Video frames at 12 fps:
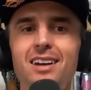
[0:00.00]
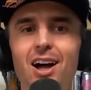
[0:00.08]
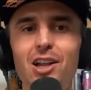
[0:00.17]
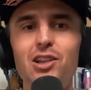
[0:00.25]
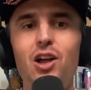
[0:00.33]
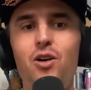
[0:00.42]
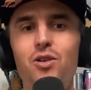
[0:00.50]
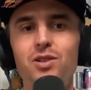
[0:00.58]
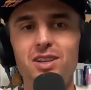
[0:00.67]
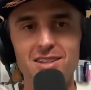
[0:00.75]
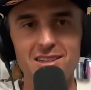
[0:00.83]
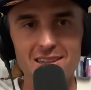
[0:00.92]
alone
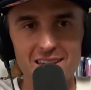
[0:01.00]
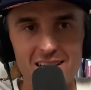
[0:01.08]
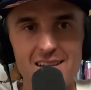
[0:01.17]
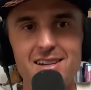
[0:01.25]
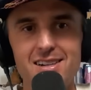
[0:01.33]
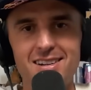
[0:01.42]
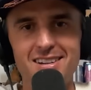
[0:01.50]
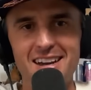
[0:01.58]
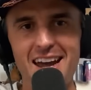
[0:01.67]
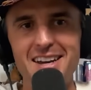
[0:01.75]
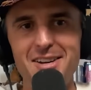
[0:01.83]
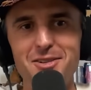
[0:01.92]
in the lead
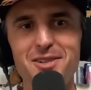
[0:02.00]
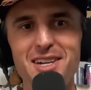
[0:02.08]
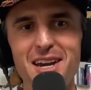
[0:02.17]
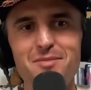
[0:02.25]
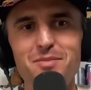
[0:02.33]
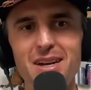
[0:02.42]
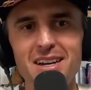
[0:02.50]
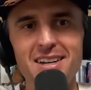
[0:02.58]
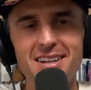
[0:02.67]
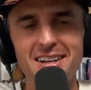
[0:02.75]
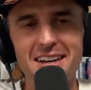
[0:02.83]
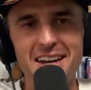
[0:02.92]
at UTMB.